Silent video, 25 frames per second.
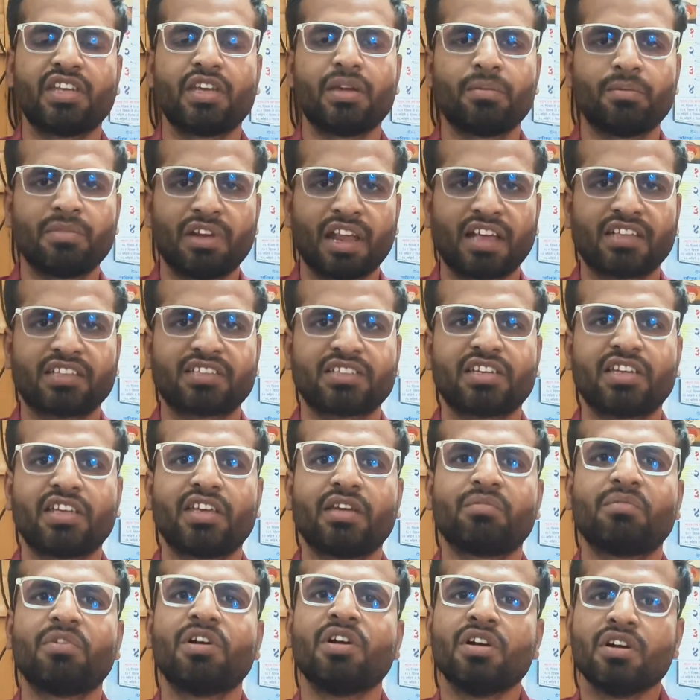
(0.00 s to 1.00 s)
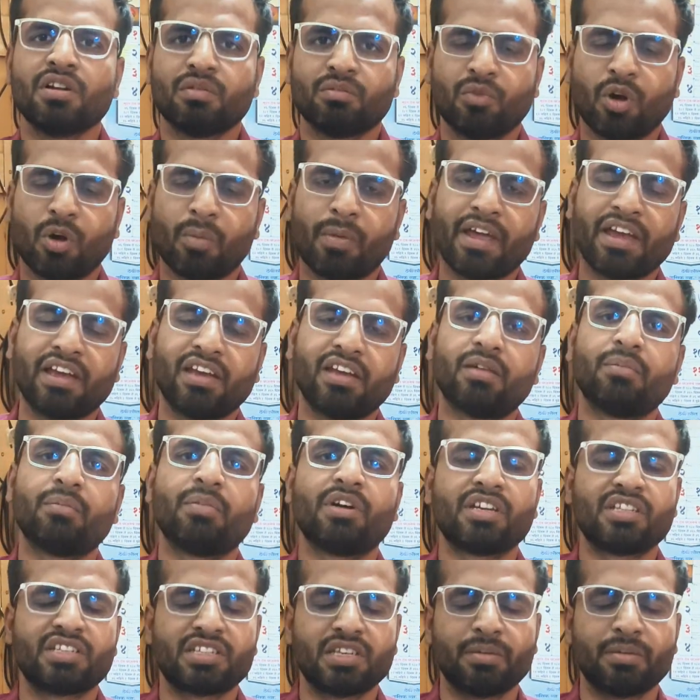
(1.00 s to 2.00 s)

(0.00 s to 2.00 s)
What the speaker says: name, last name, mobile number,